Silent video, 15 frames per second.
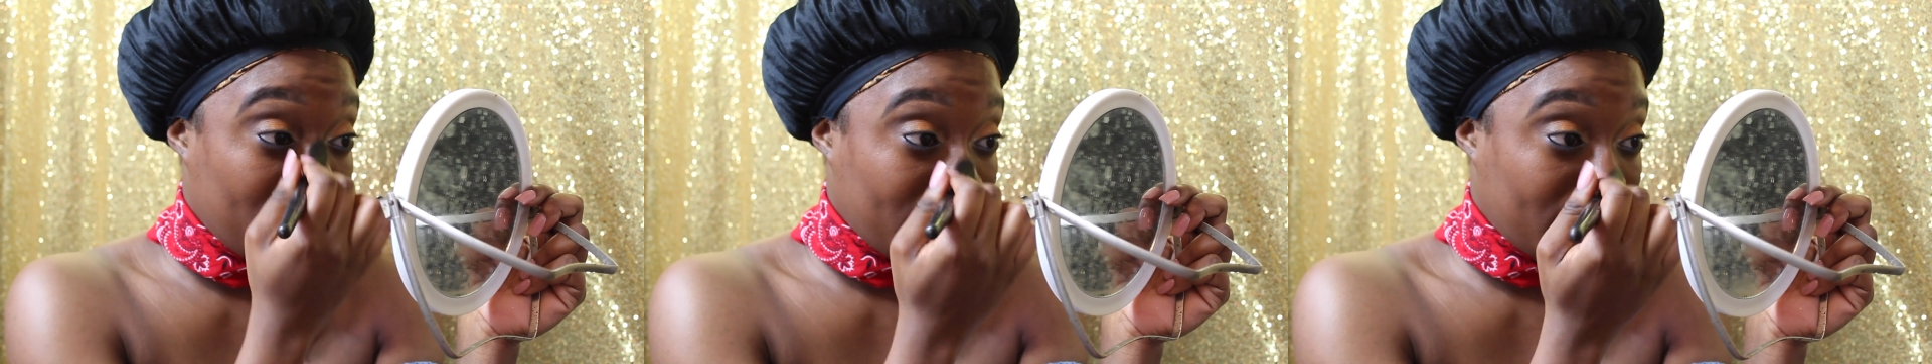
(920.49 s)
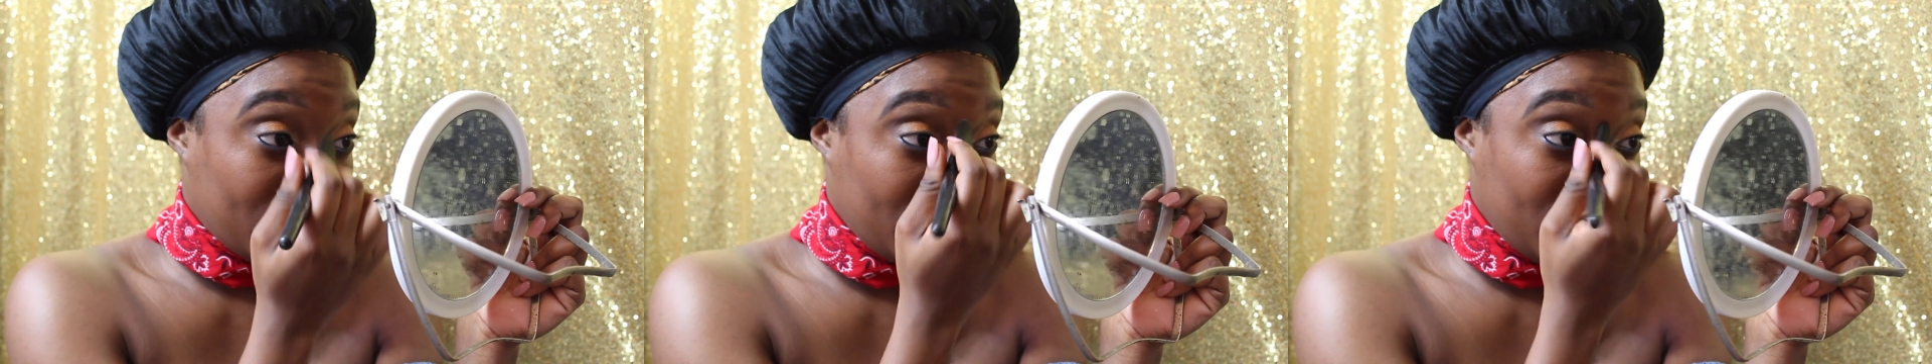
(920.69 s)

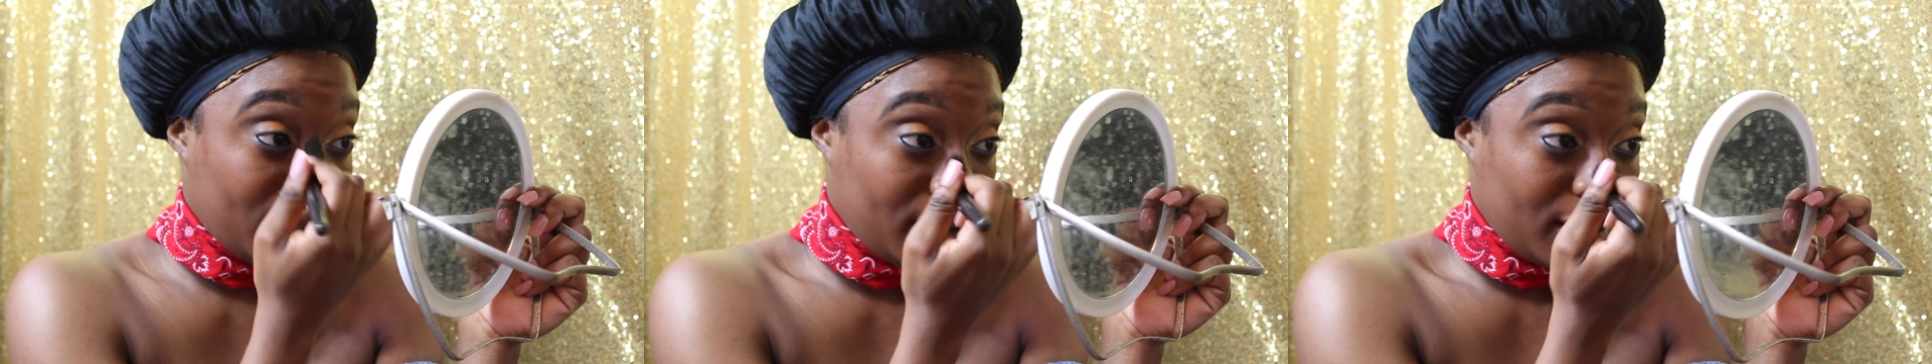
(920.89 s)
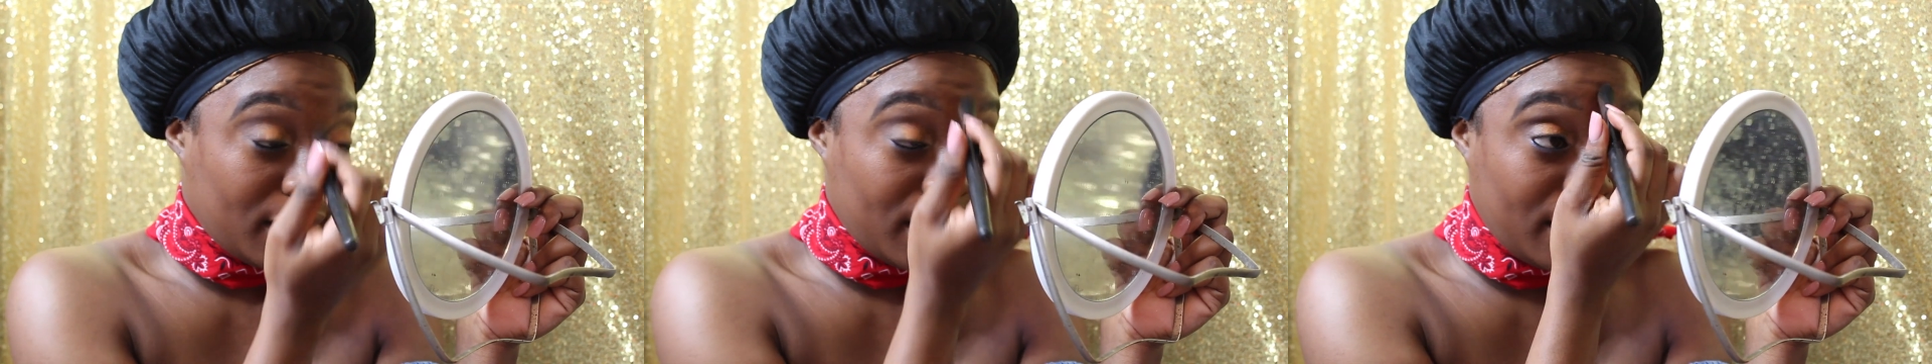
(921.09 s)
back
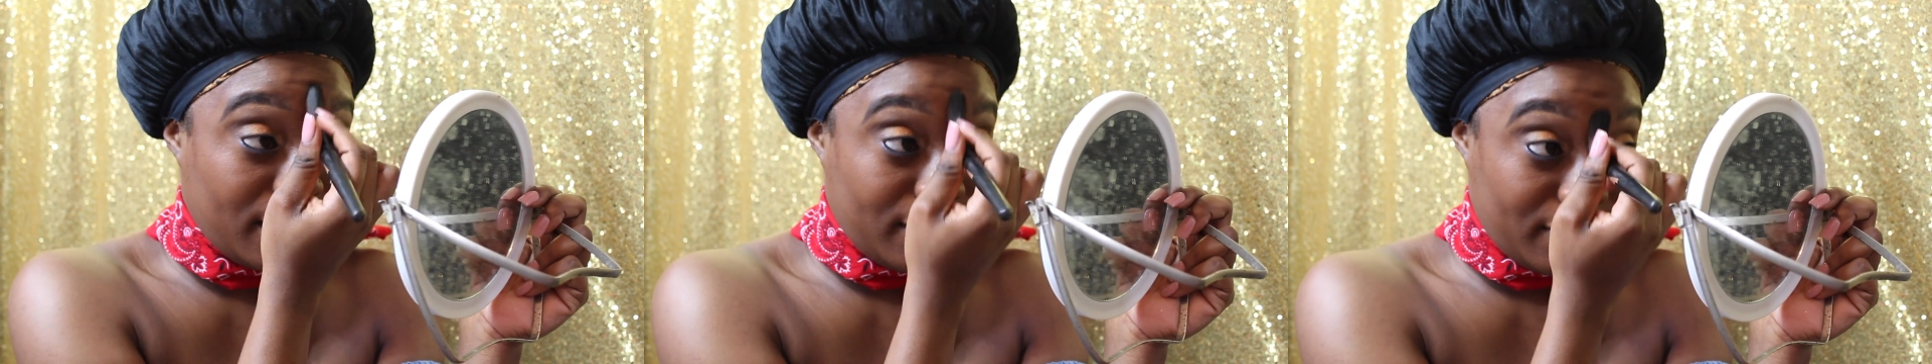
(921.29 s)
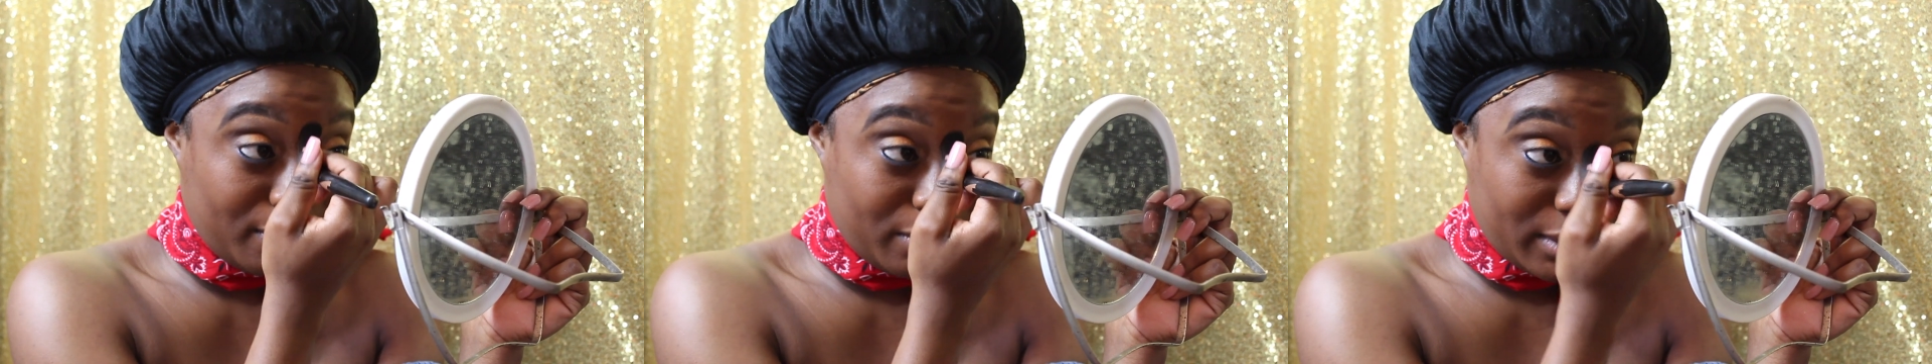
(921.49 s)
in
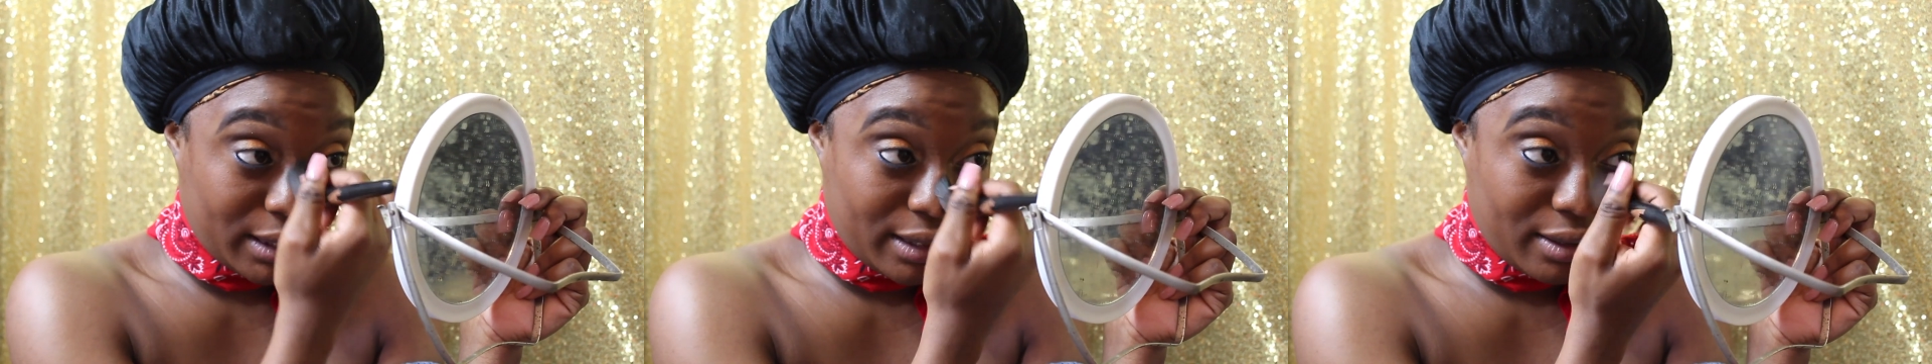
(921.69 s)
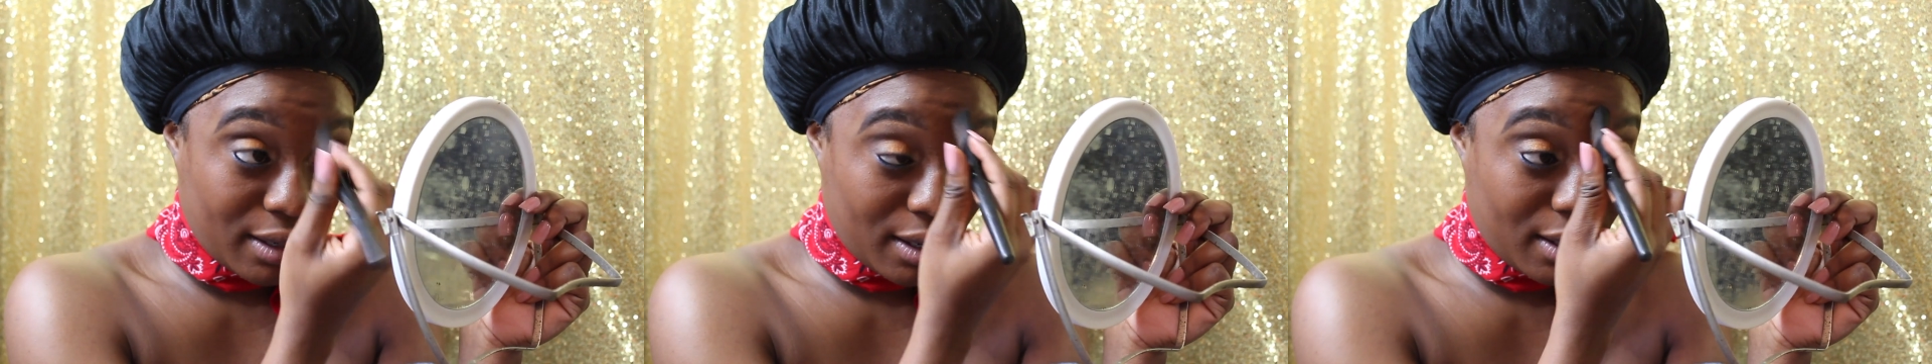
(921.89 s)
and blend